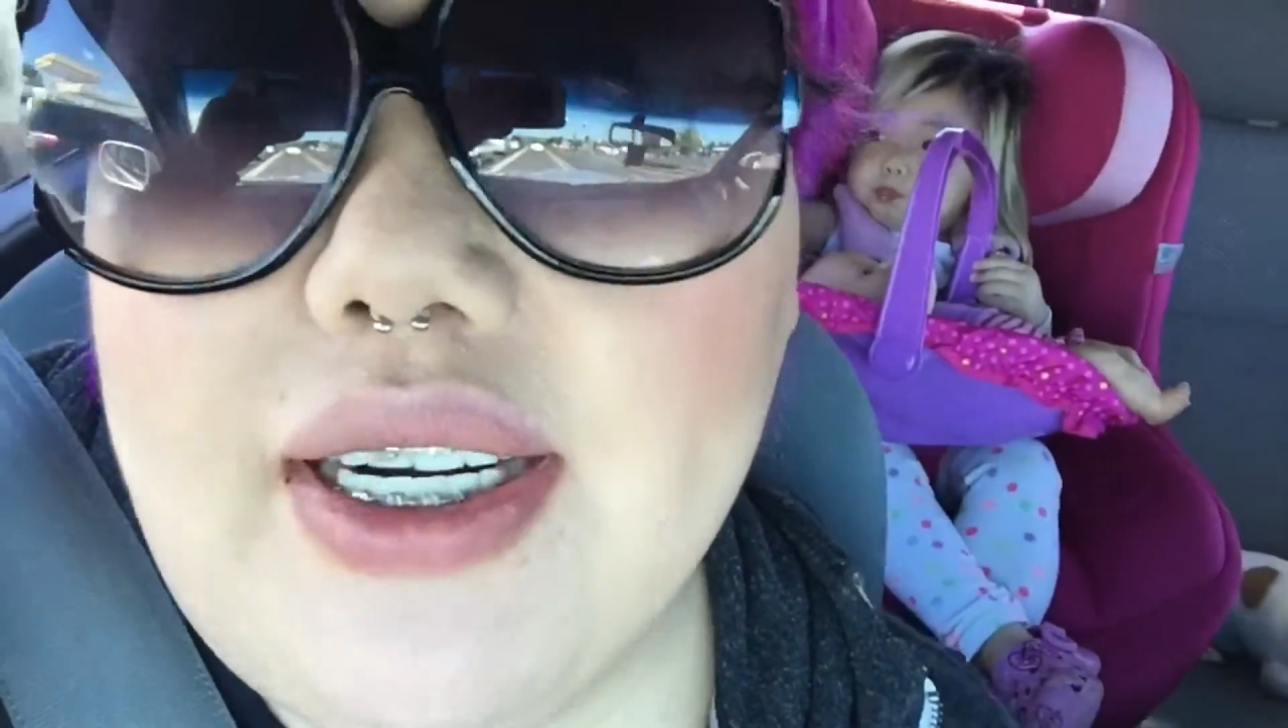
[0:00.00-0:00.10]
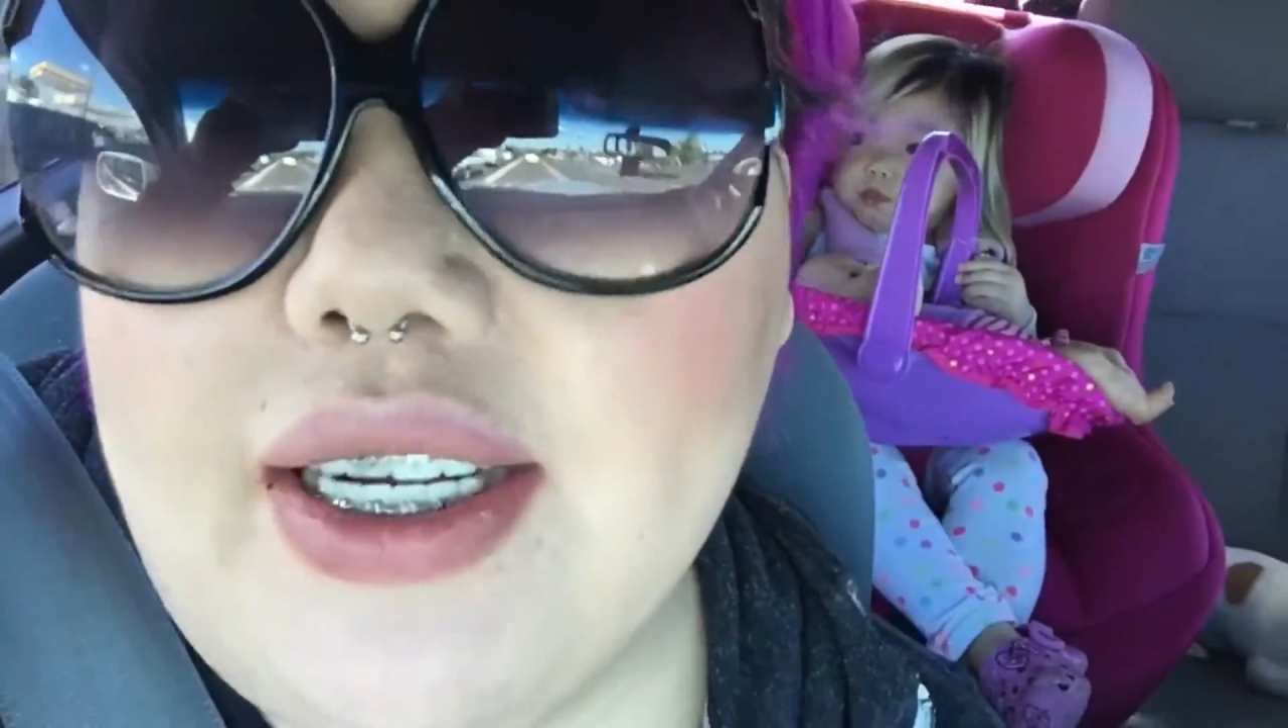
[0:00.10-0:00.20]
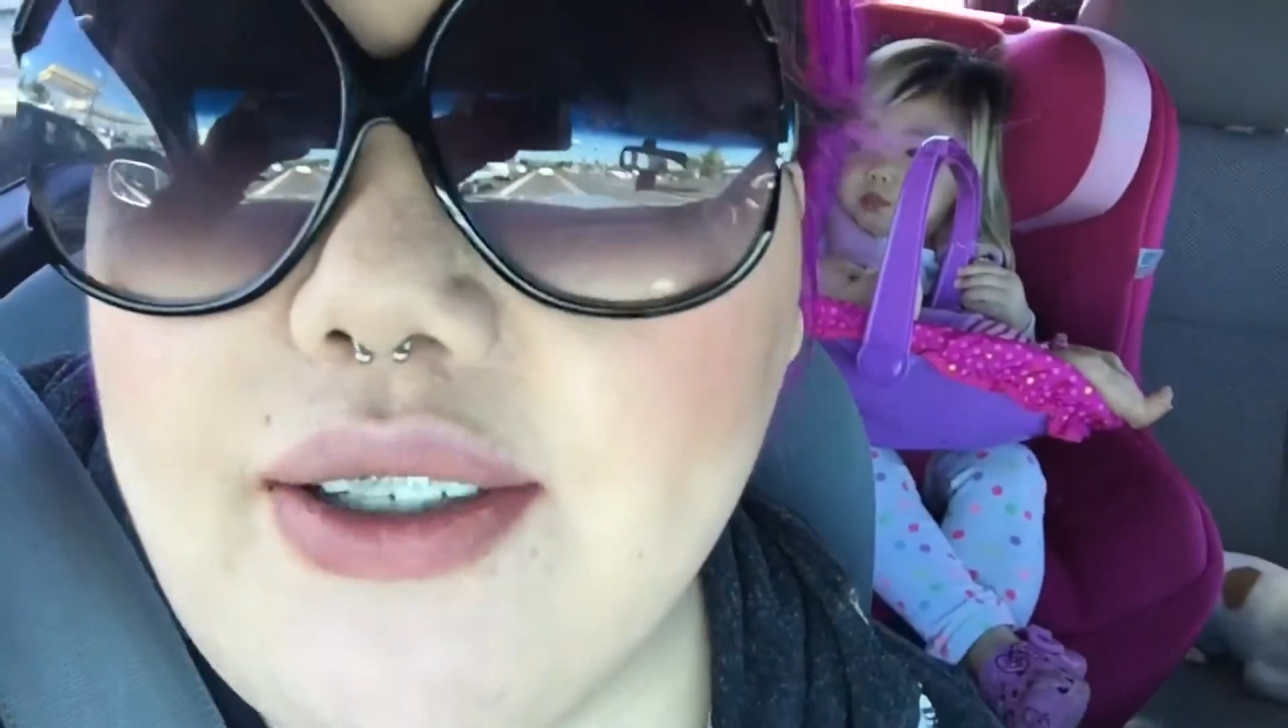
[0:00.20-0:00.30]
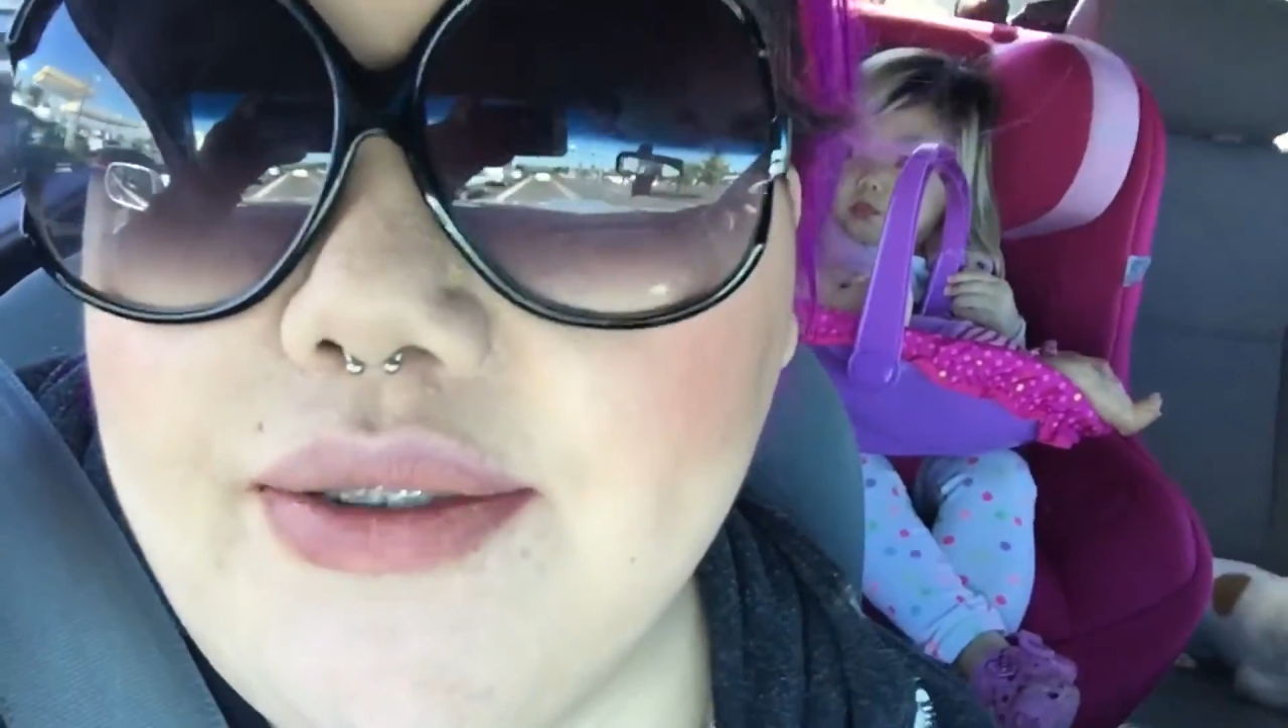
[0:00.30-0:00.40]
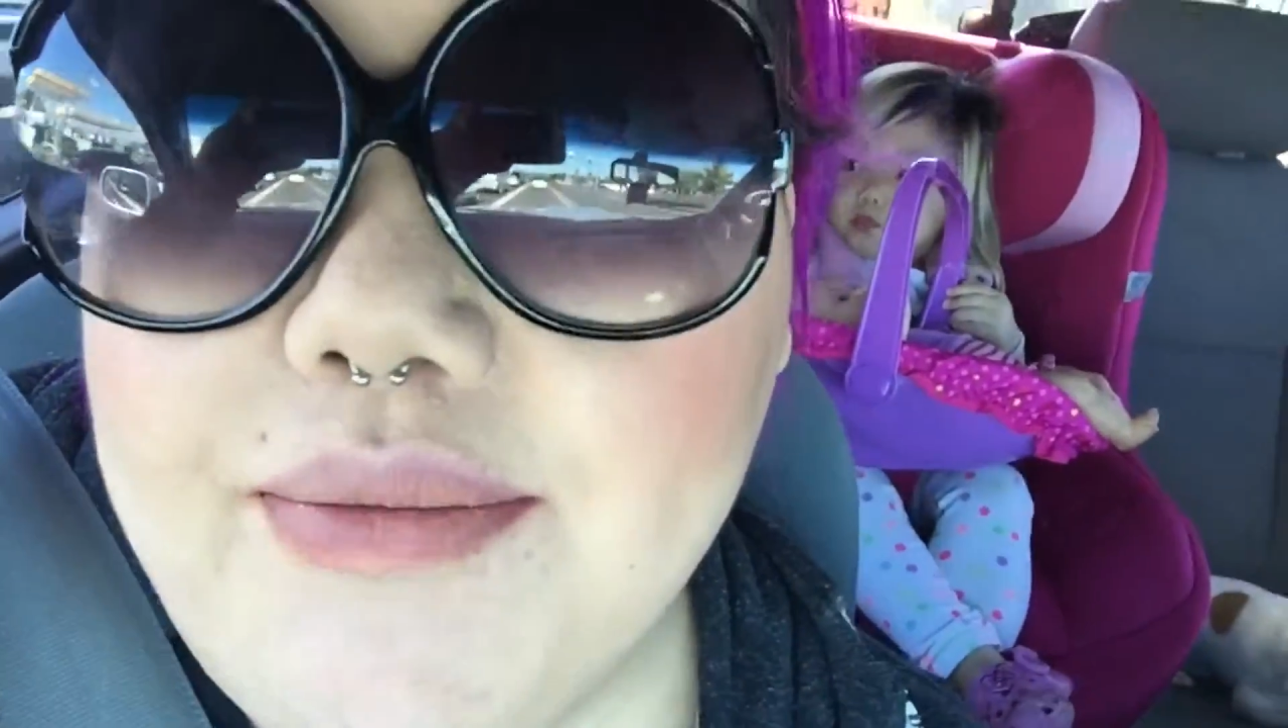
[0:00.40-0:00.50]

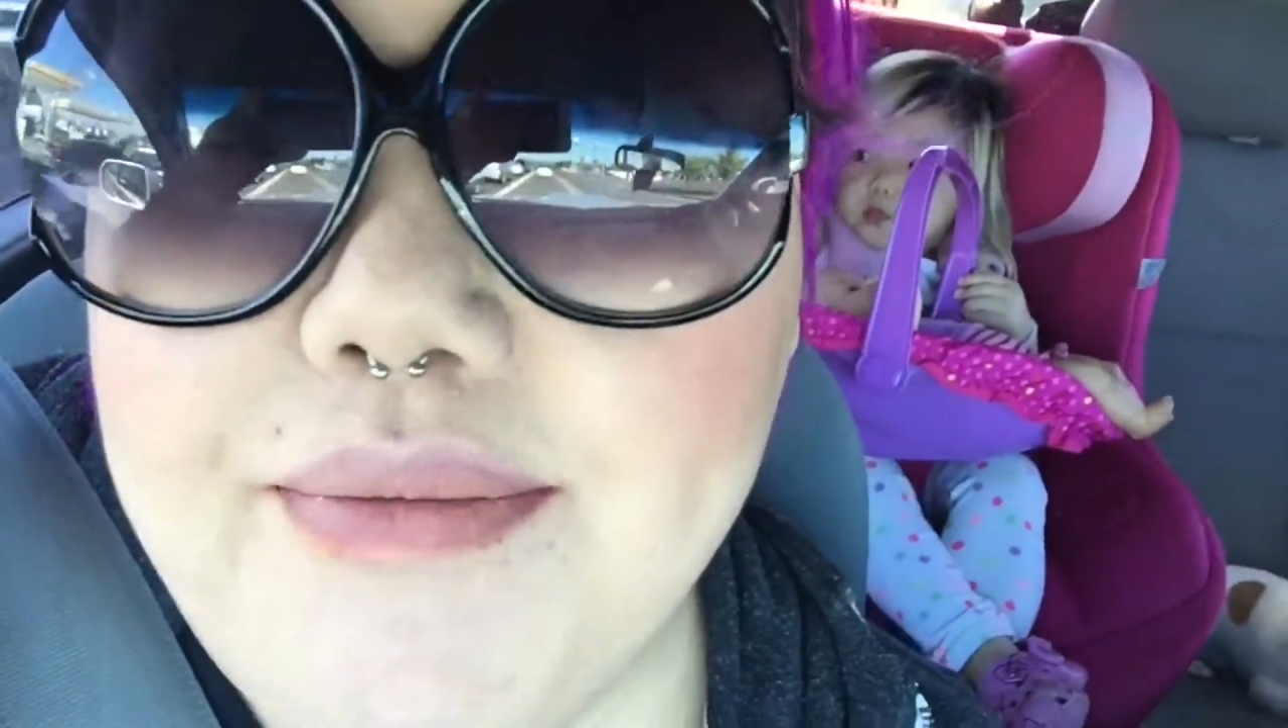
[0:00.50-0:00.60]
now.